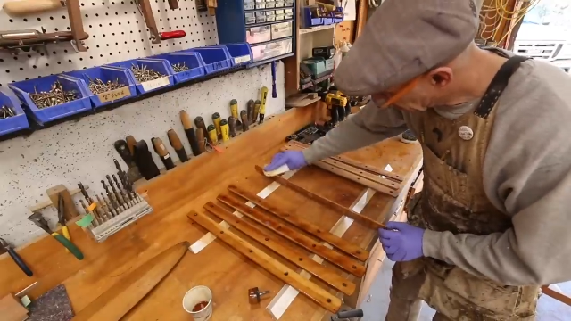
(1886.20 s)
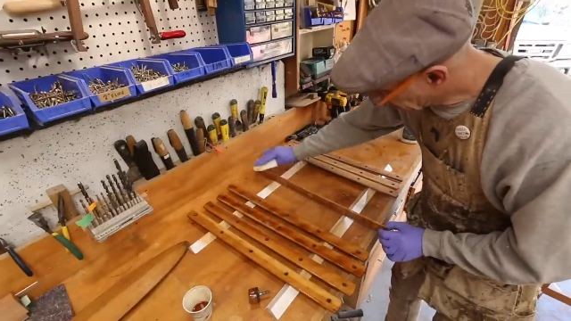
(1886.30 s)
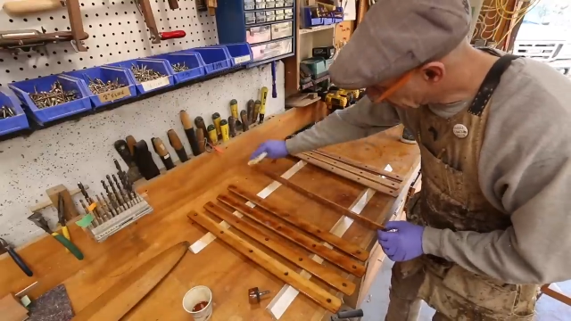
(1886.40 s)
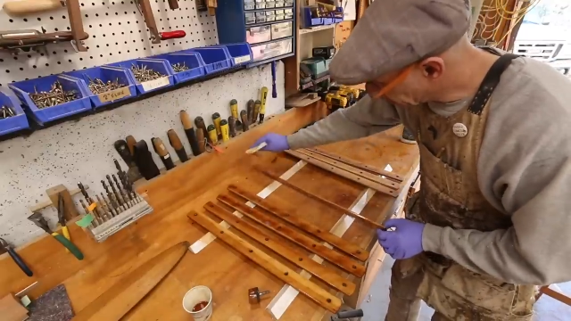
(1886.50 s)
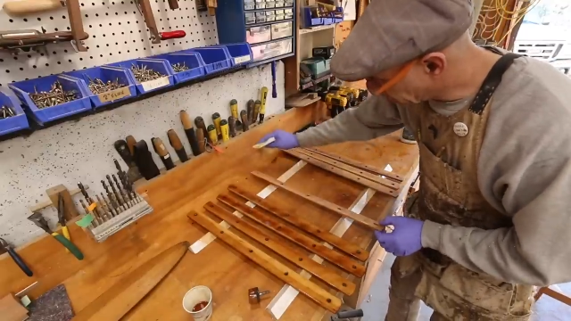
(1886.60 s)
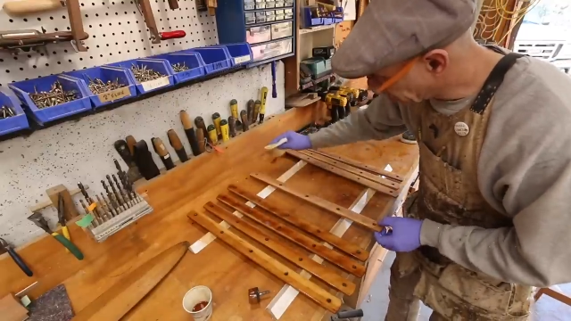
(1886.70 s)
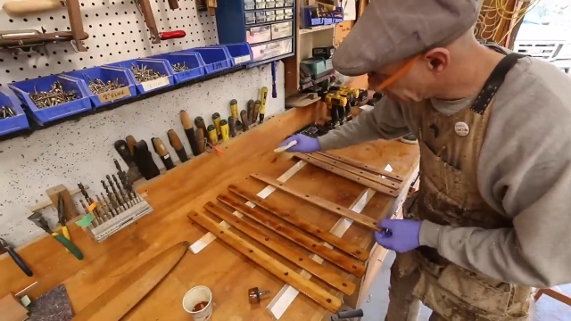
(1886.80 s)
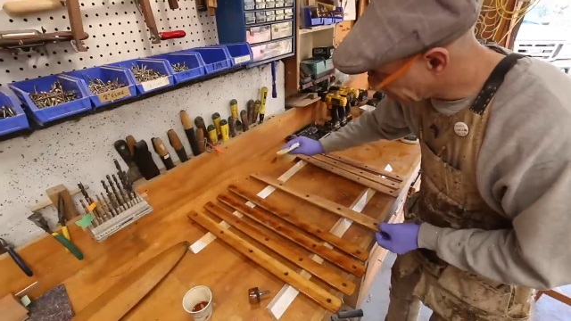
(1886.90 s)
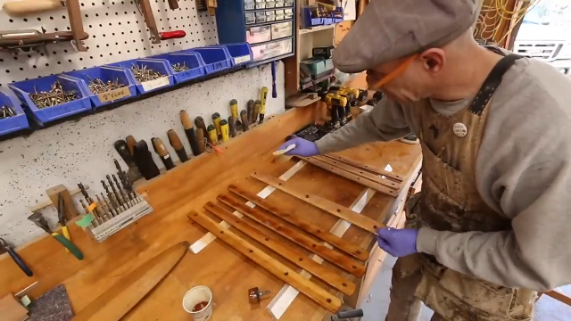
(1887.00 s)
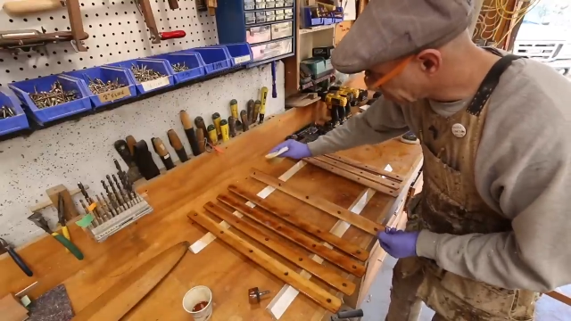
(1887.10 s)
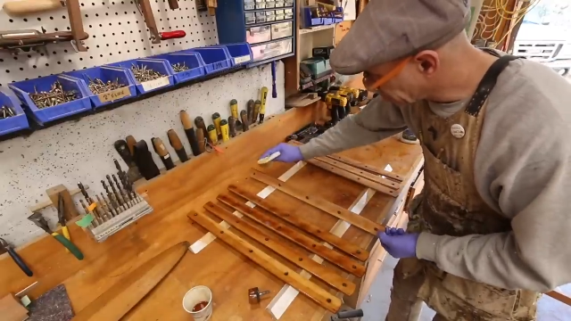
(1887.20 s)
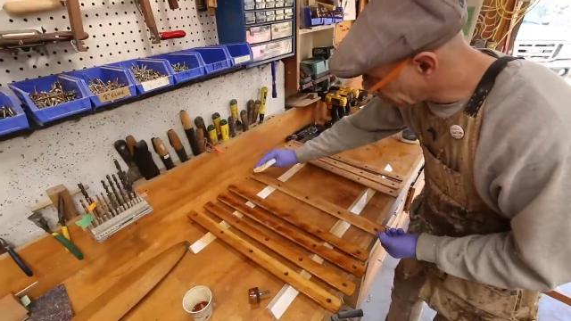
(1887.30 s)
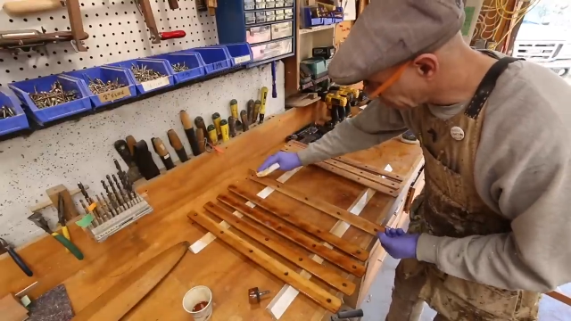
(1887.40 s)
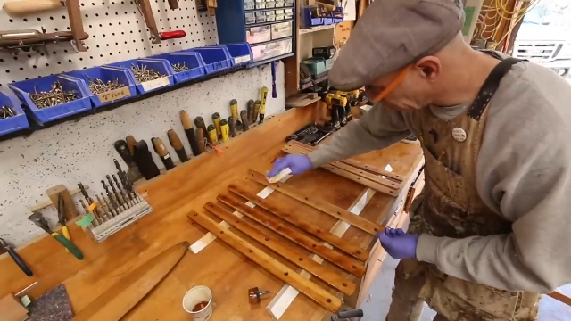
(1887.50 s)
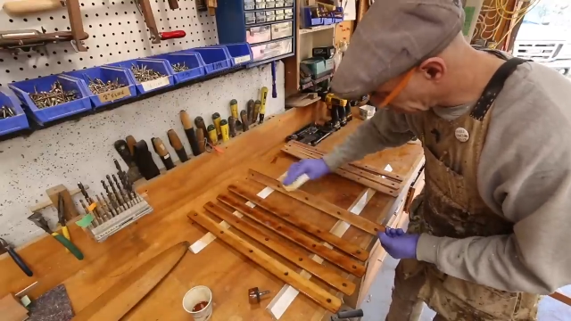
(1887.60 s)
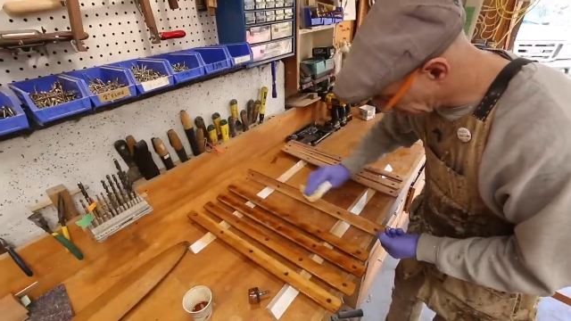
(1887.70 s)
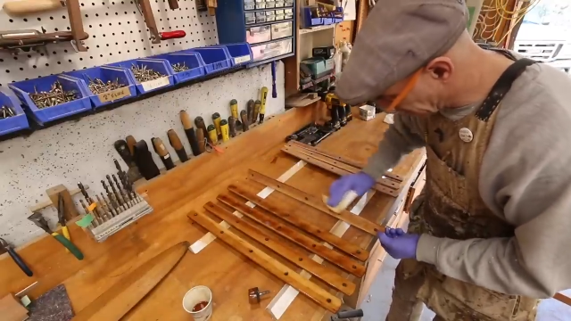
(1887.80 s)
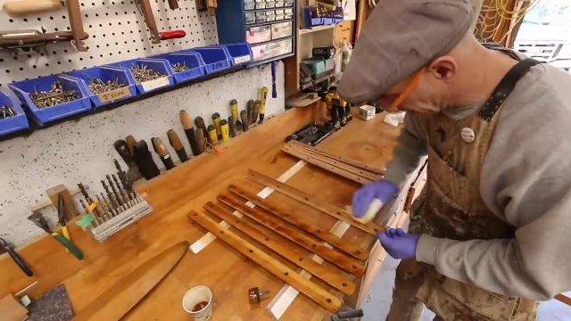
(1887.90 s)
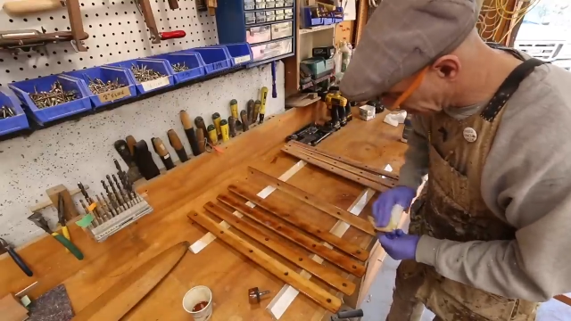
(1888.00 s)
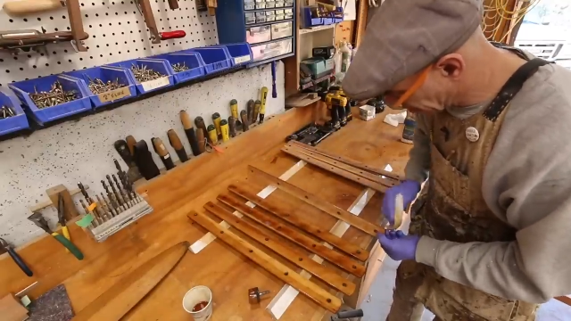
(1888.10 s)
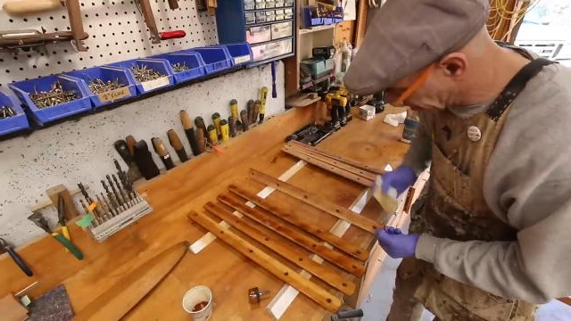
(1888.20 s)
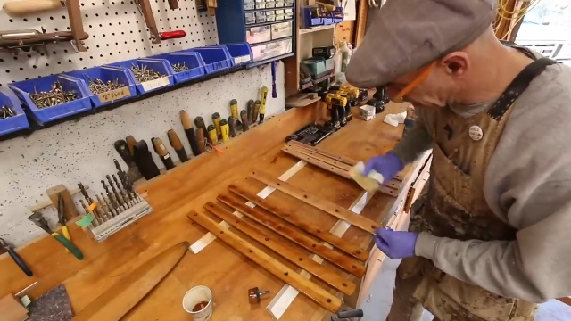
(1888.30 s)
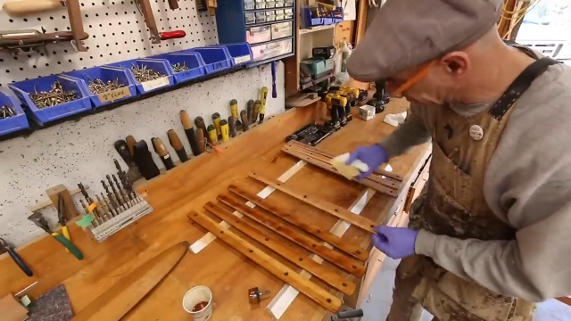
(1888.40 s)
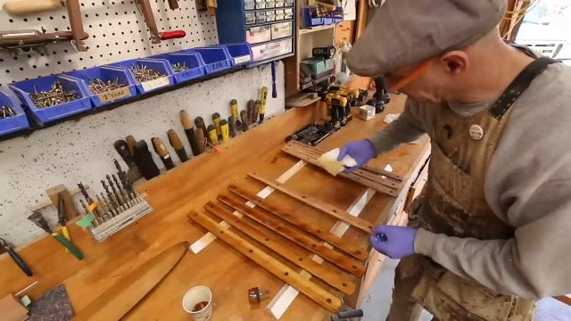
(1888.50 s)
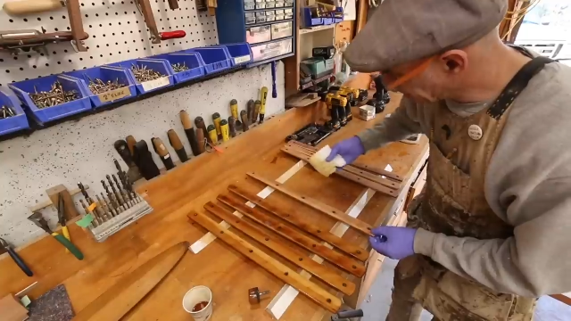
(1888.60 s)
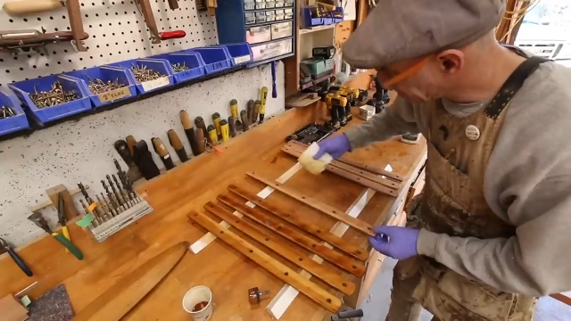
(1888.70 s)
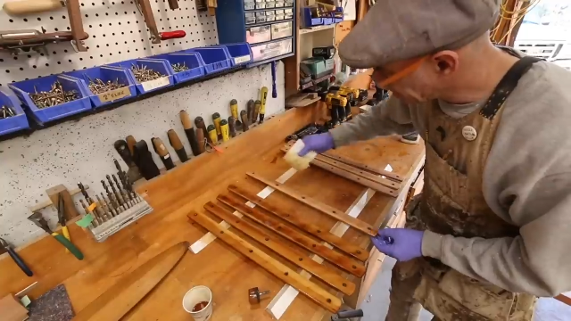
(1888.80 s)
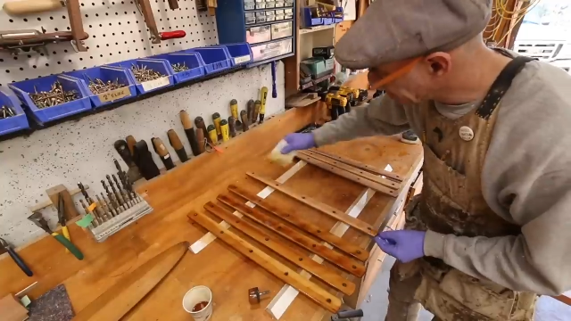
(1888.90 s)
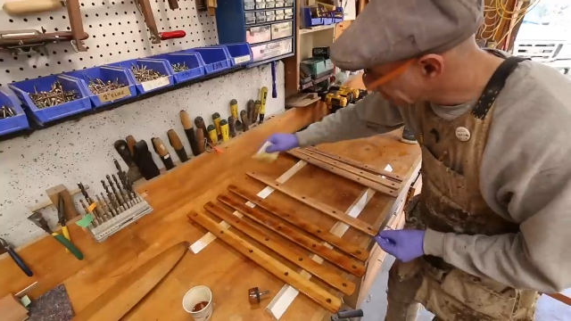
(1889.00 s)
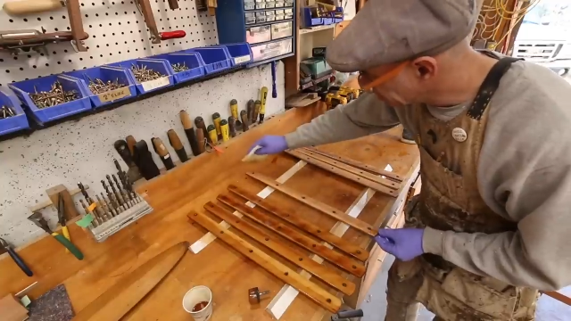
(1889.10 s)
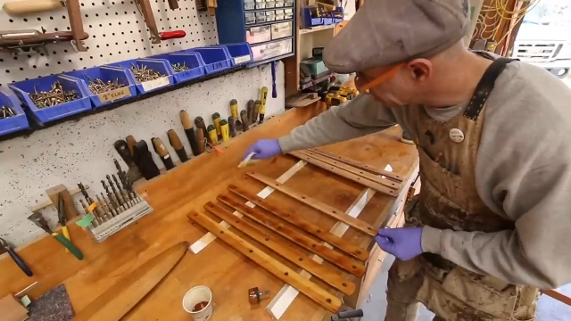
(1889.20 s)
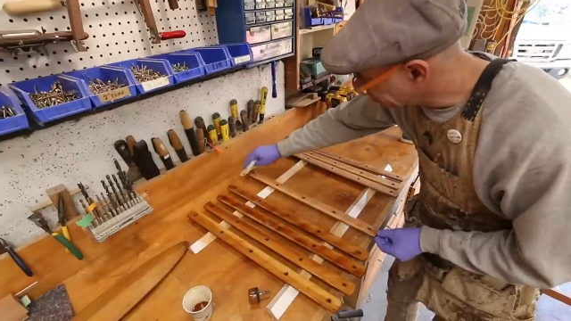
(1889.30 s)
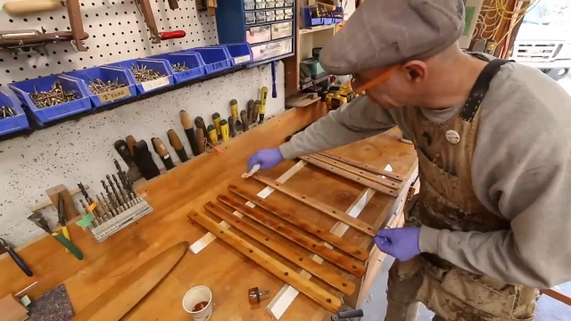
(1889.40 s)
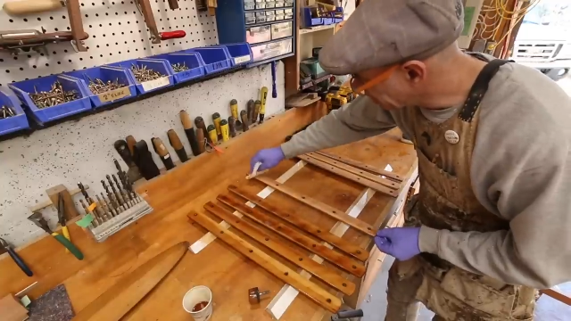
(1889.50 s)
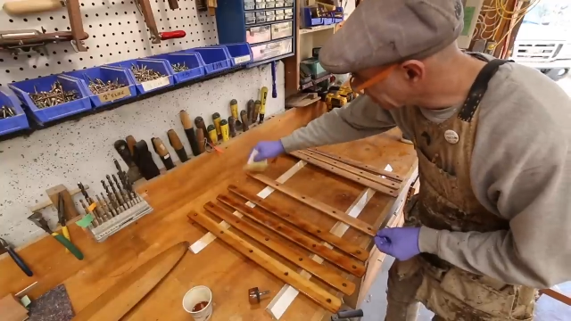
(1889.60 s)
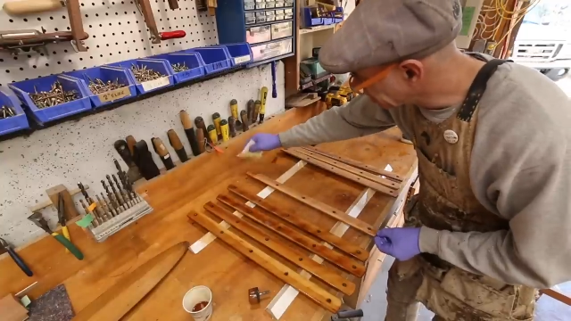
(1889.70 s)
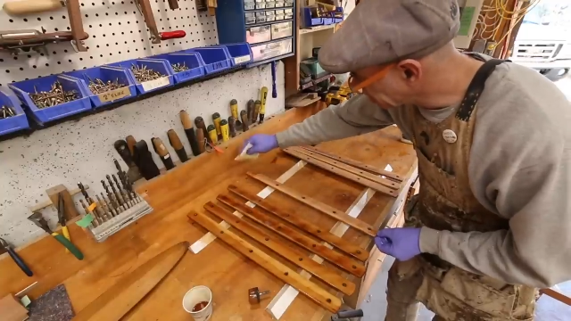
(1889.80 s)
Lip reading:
(no speaker visible)